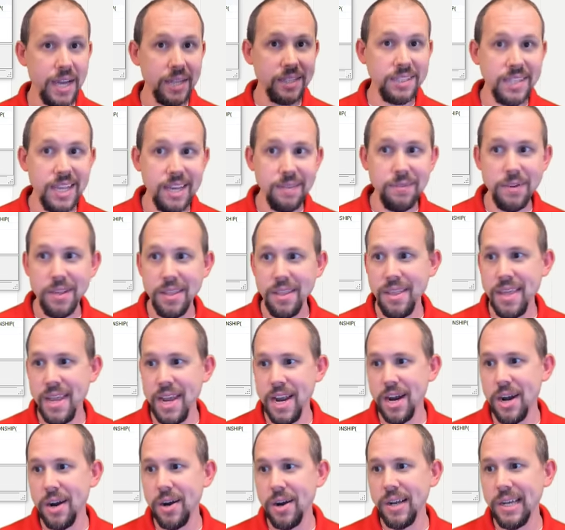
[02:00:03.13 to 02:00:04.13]
I saved it
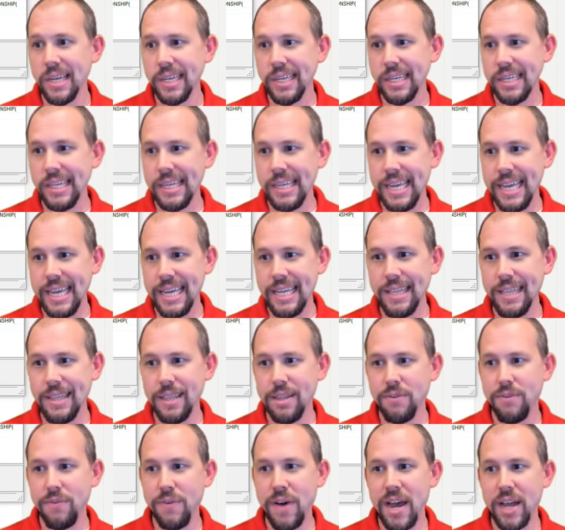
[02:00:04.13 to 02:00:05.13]
there in
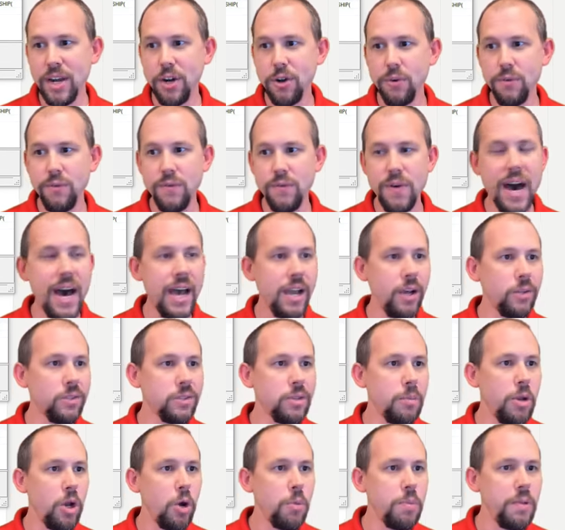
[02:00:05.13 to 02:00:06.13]
the final file.
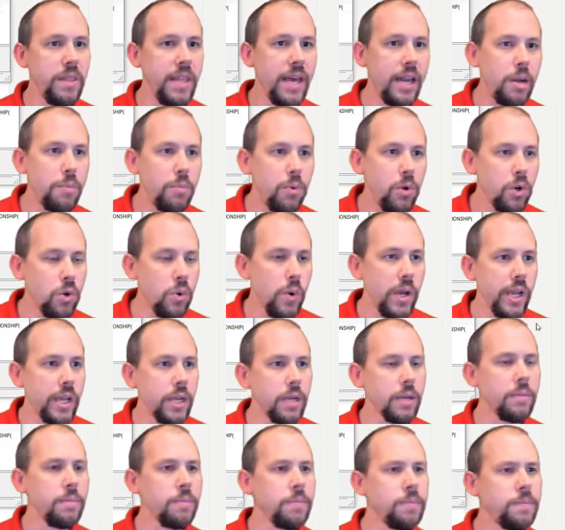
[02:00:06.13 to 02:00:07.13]
So I'm going to open that up real quick.